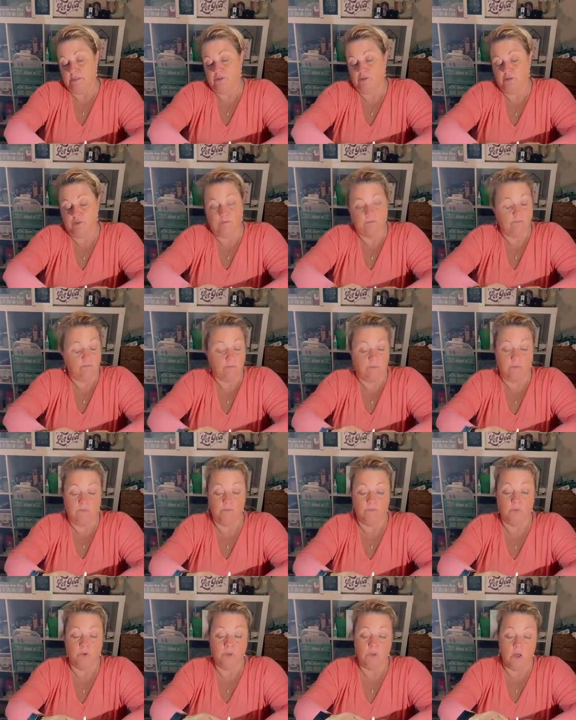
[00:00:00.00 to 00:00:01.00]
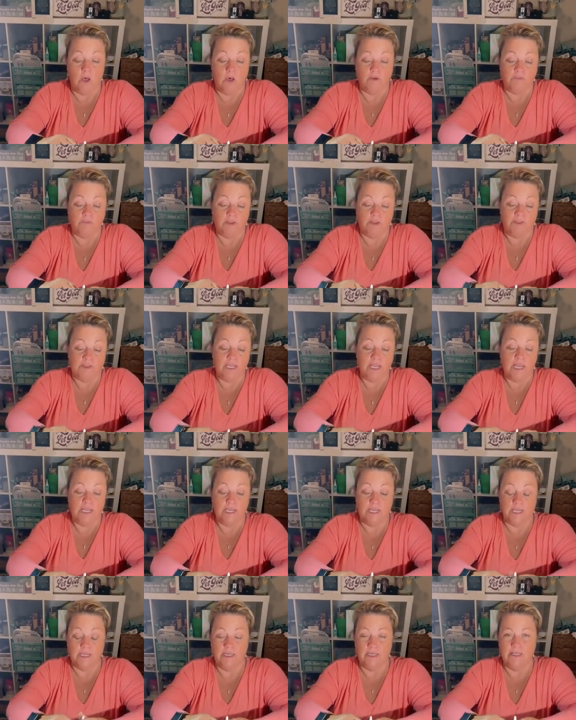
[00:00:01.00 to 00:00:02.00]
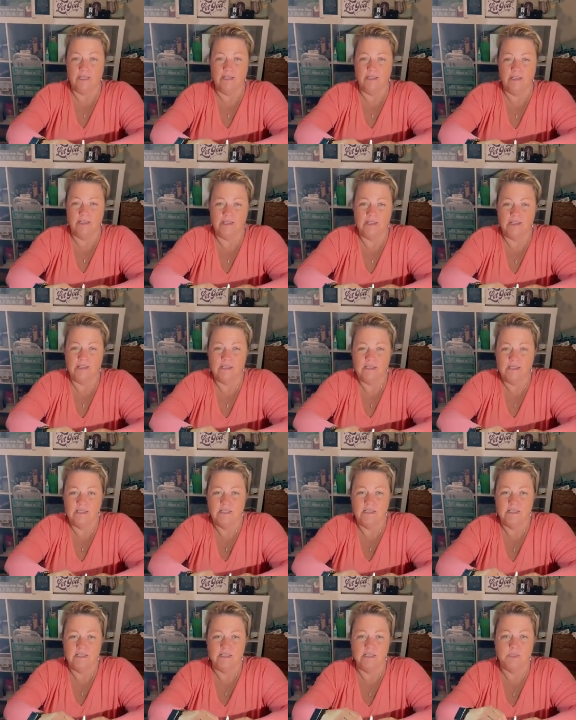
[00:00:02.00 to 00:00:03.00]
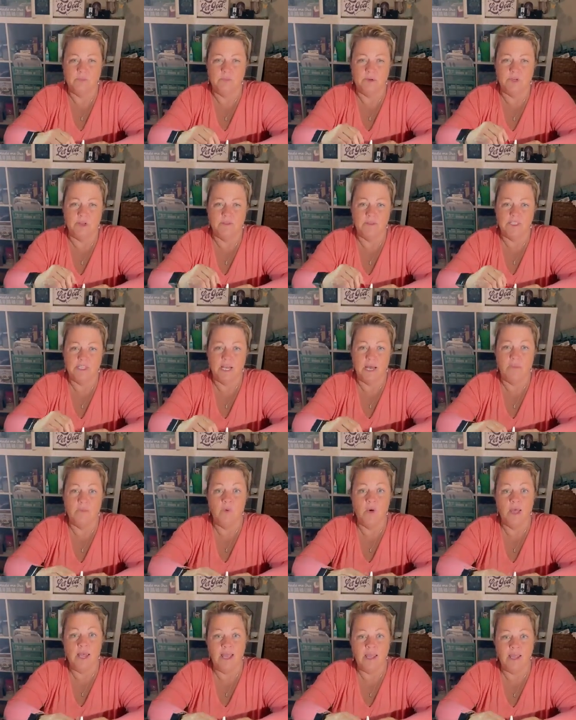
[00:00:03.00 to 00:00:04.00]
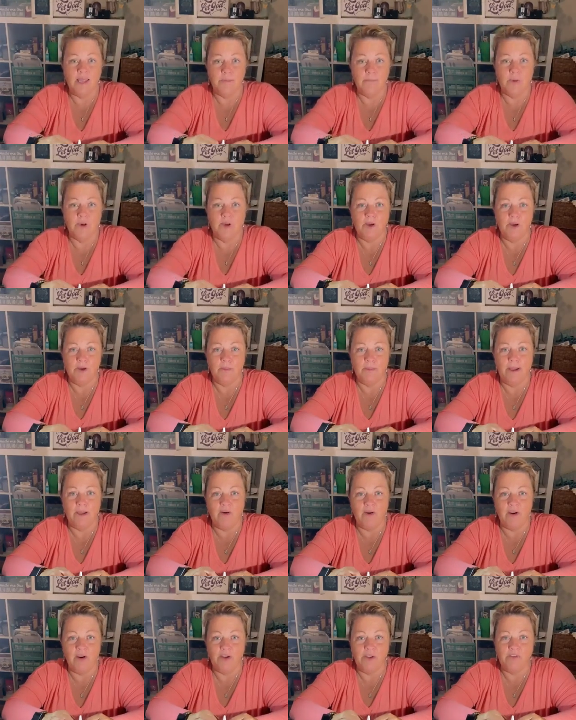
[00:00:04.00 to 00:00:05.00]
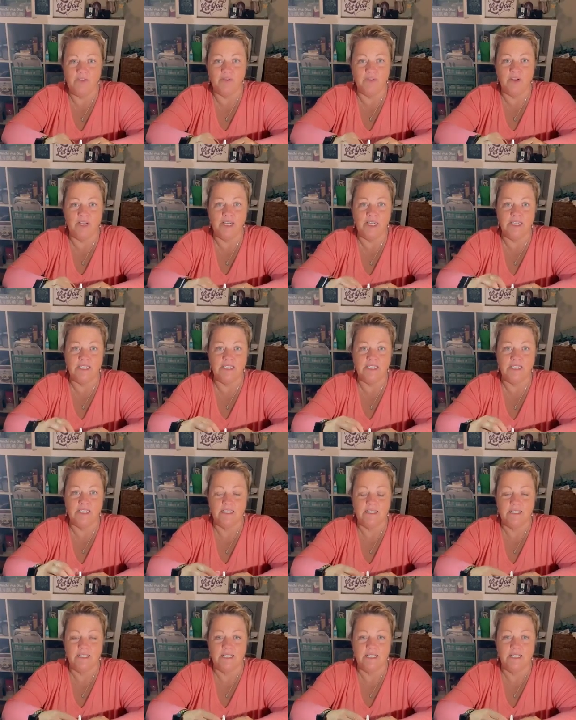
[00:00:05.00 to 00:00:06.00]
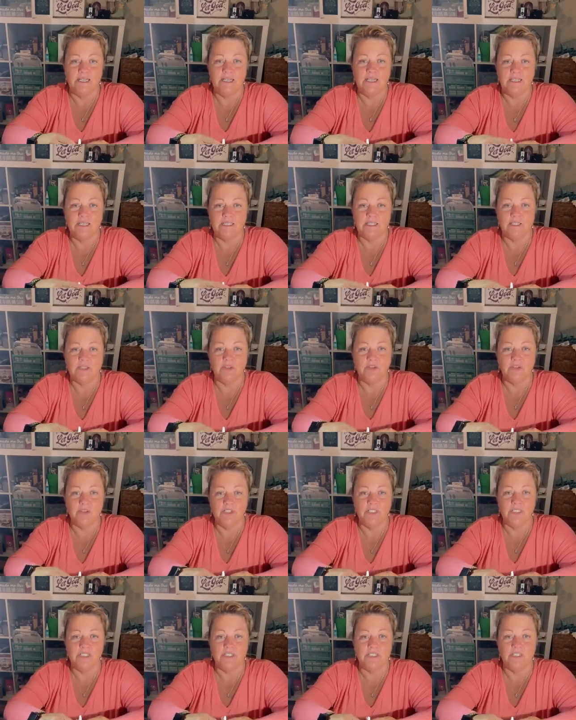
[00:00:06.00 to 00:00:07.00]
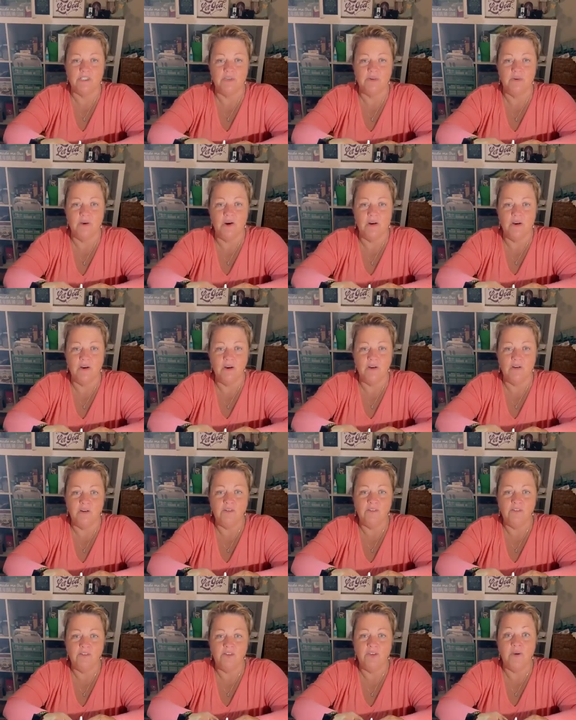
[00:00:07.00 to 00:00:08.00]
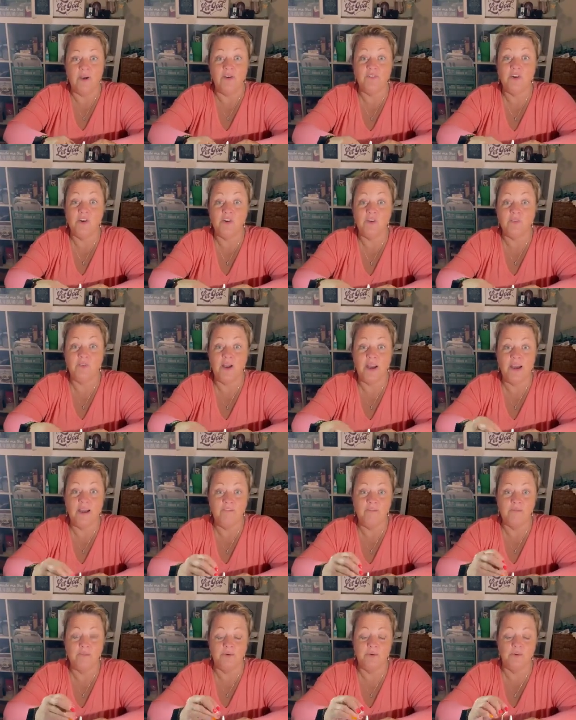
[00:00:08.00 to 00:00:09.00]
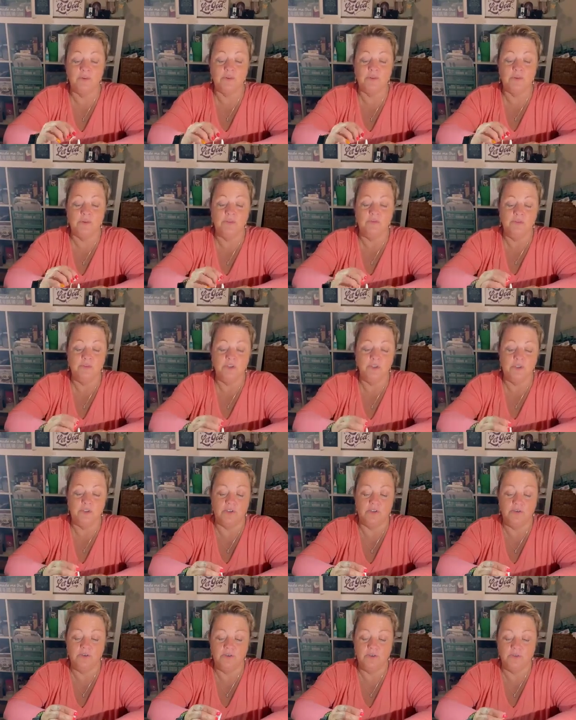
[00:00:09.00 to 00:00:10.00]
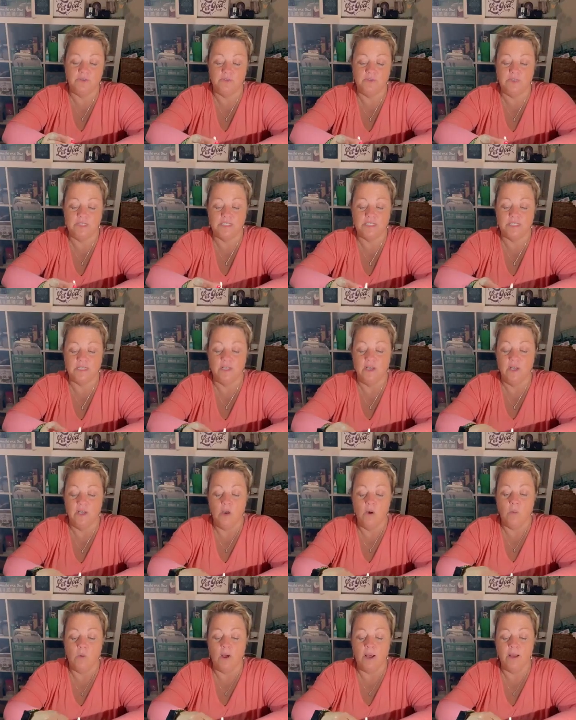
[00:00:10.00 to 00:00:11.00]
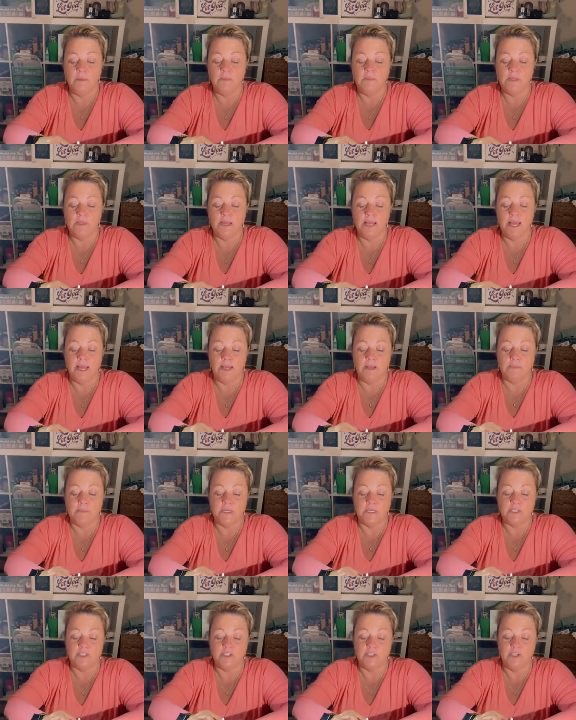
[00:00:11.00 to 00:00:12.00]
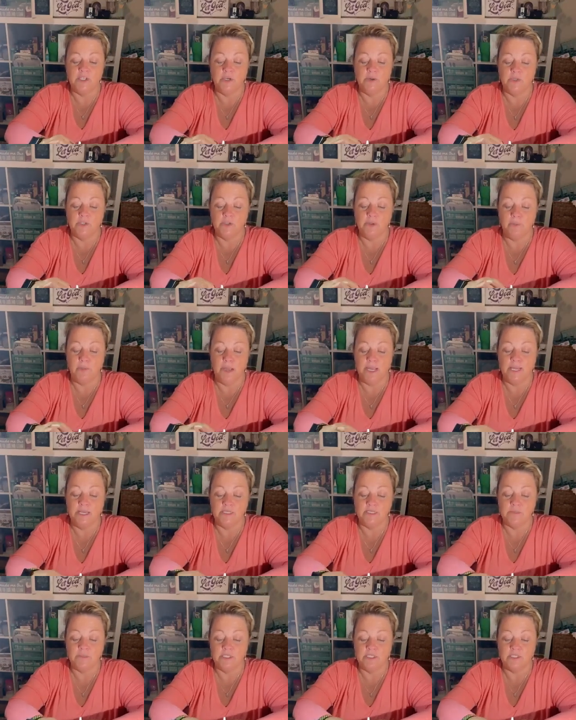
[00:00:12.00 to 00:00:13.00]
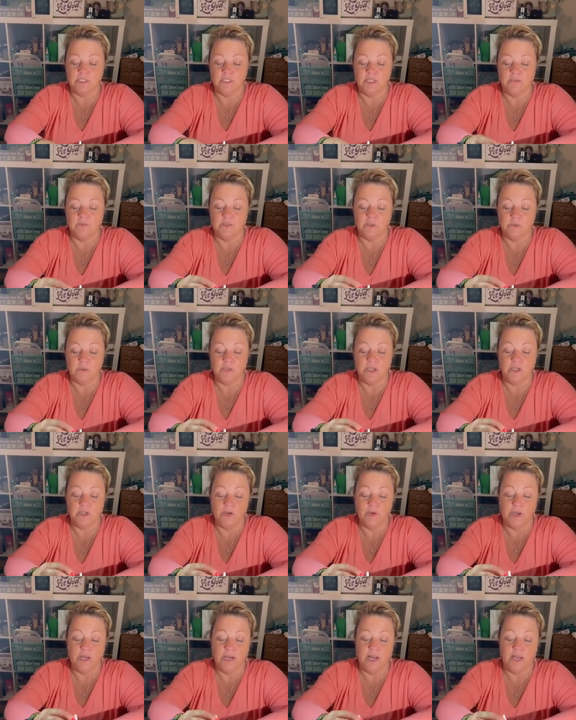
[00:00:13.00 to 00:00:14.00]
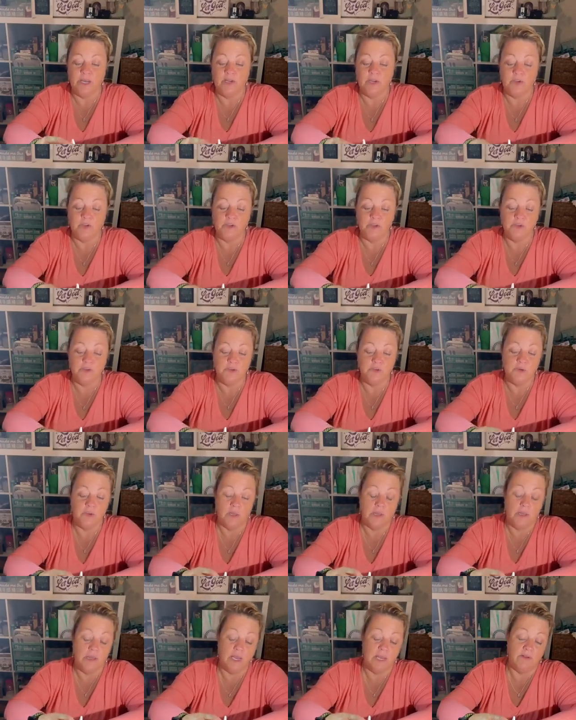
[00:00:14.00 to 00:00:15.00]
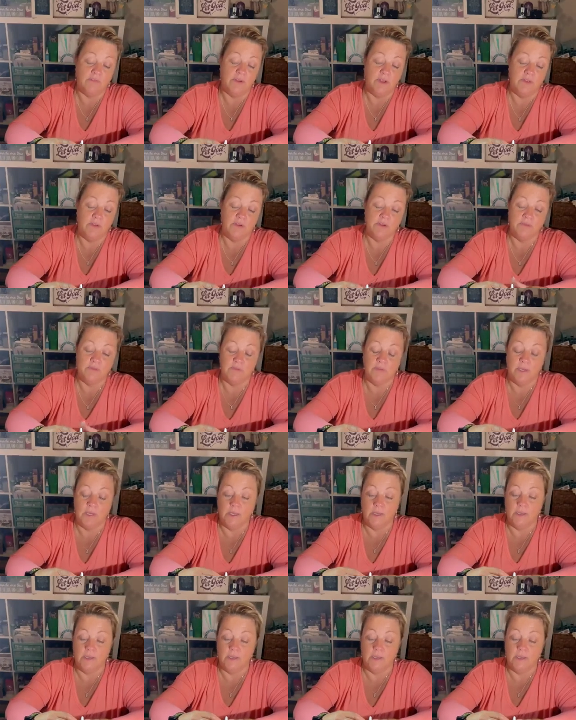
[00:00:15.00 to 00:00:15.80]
that you pull off, I think, to put on the top. Well, hey, Barb, how are you, friend? It is so good to see you all. You have a craft booth. Good for you, Teresa. Well, I'm glad because, you know, when you make as much stuff as we do, and I know you do a lot of other